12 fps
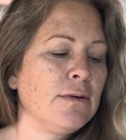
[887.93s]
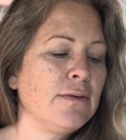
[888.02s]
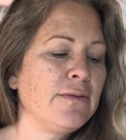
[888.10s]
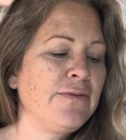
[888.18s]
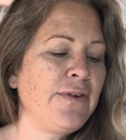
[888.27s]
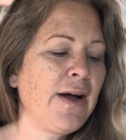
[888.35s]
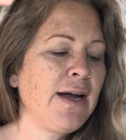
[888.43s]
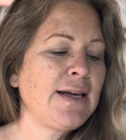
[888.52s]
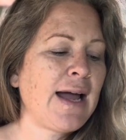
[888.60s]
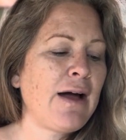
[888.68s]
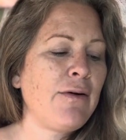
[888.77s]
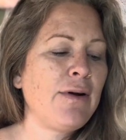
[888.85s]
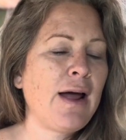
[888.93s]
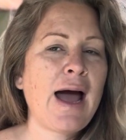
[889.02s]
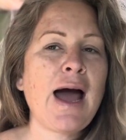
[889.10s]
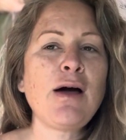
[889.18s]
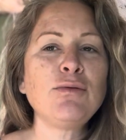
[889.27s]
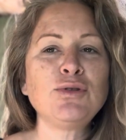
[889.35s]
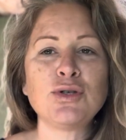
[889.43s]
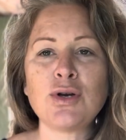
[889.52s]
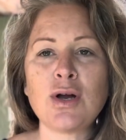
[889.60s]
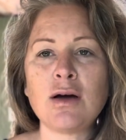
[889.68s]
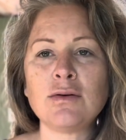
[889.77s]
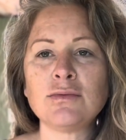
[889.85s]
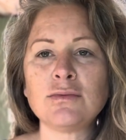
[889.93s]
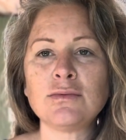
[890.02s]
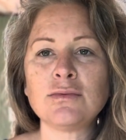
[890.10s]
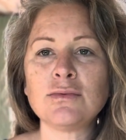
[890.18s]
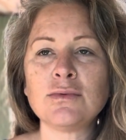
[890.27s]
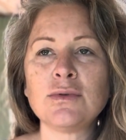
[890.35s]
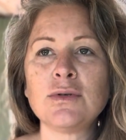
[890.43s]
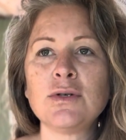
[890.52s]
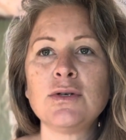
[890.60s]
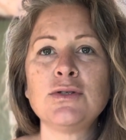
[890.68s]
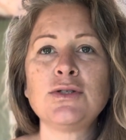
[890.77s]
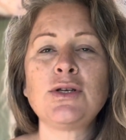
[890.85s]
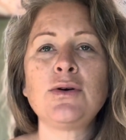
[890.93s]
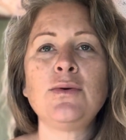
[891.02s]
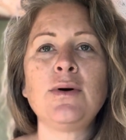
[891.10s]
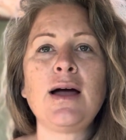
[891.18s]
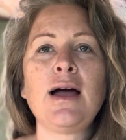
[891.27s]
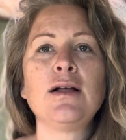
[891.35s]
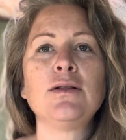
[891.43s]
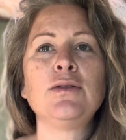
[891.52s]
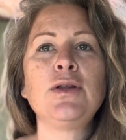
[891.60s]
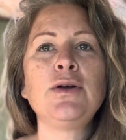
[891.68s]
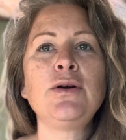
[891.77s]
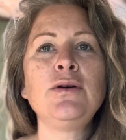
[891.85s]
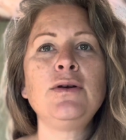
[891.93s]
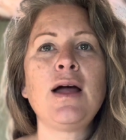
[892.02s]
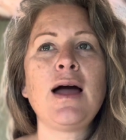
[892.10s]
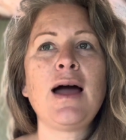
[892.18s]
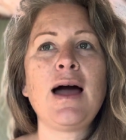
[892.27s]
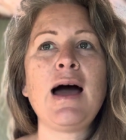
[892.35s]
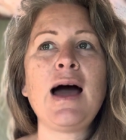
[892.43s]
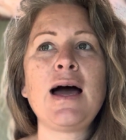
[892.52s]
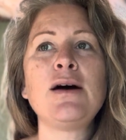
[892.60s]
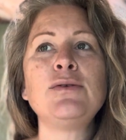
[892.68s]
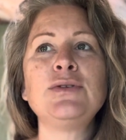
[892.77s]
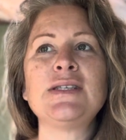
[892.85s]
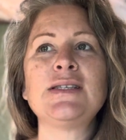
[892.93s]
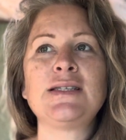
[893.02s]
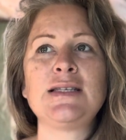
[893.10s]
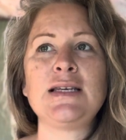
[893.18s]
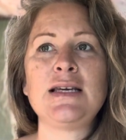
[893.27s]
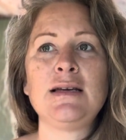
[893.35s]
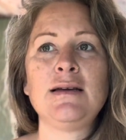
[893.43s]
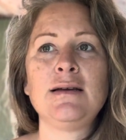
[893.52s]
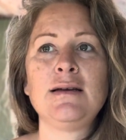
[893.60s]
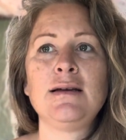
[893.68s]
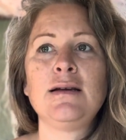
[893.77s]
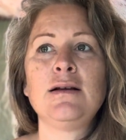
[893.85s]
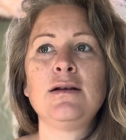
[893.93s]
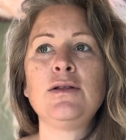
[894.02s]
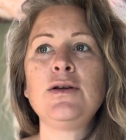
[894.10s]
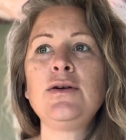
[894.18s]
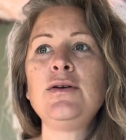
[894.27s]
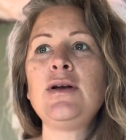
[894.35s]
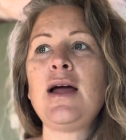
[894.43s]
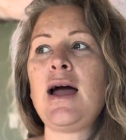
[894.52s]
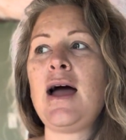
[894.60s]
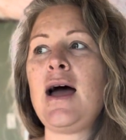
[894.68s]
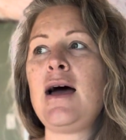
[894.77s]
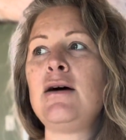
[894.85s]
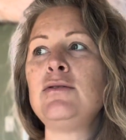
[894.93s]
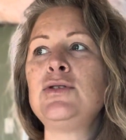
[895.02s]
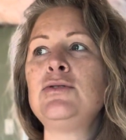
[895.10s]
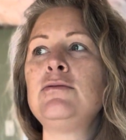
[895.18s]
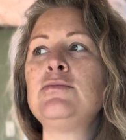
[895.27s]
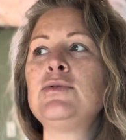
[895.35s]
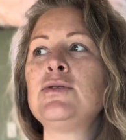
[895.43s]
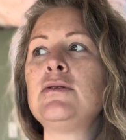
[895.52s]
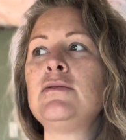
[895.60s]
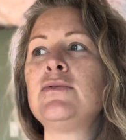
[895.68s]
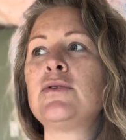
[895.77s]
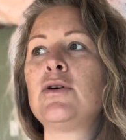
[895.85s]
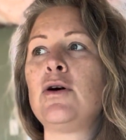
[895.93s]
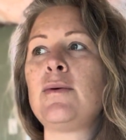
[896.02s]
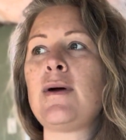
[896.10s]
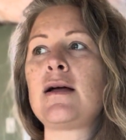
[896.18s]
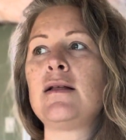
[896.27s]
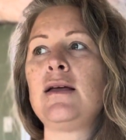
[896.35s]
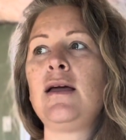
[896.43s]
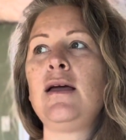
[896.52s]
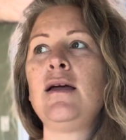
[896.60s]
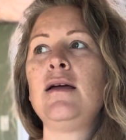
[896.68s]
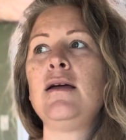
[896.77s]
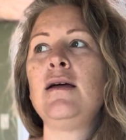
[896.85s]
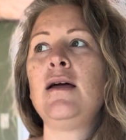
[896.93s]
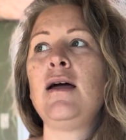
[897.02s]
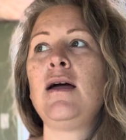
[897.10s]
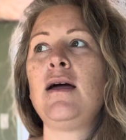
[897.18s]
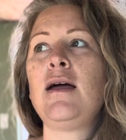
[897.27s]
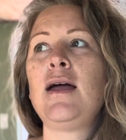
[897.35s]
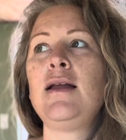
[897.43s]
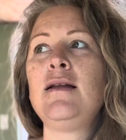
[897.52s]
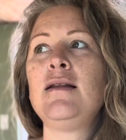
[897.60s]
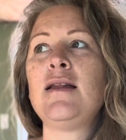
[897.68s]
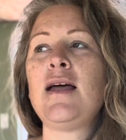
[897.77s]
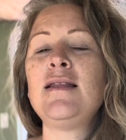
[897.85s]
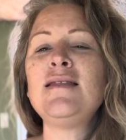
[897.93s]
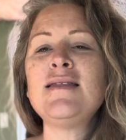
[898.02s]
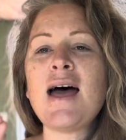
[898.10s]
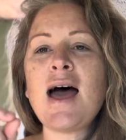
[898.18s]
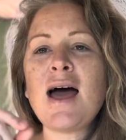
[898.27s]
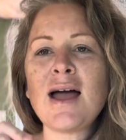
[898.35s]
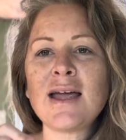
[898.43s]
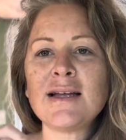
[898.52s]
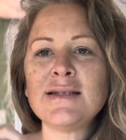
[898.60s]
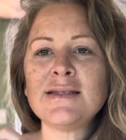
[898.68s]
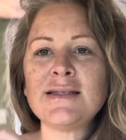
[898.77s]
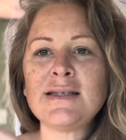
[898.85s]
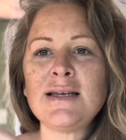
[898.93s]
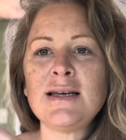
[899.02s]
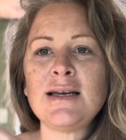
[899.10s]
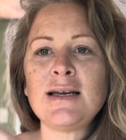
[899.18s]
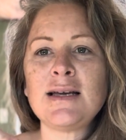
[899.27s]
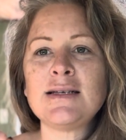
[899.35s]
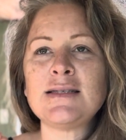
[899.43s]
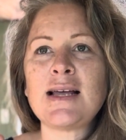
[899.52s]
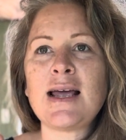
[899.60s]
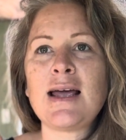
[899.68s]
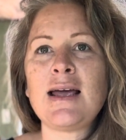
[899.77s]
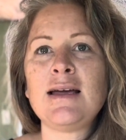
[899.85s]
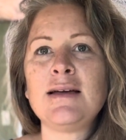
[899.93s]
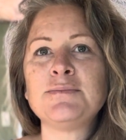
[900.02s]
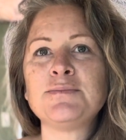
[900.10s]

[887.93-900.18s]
find out how to know. So learn how to see, learn how to observe correctly. And that I can see is a